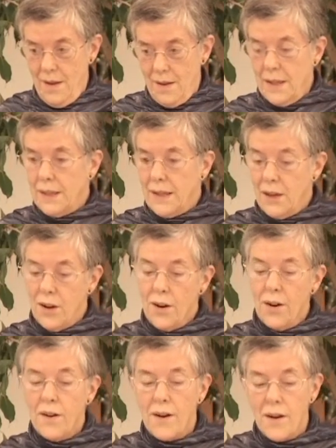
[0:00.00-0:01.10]

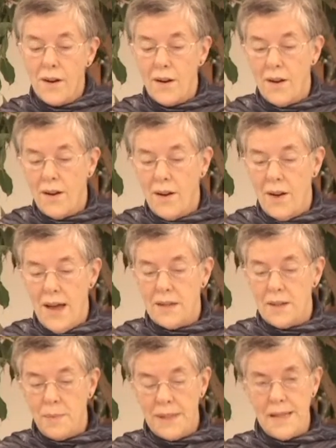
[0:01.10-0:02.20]
clear and
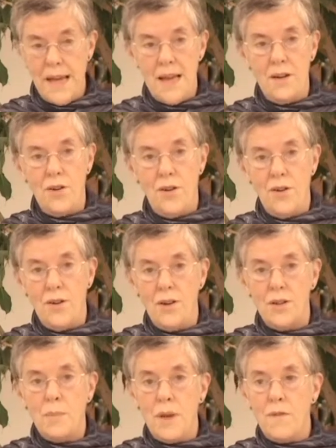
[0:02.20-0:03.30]
to be tender,
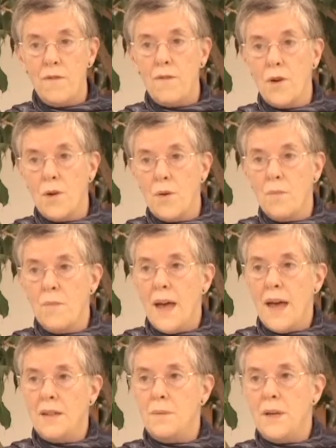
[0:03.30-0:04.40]
to be firm
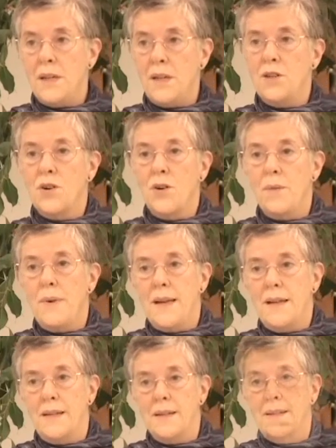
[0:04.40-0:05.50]
and to be
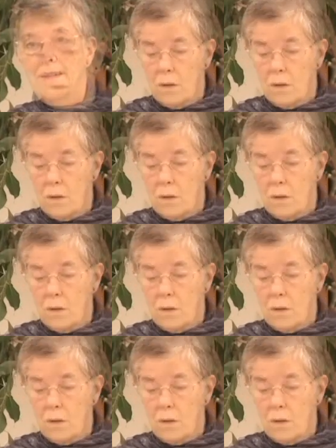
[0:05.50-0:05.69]
determined.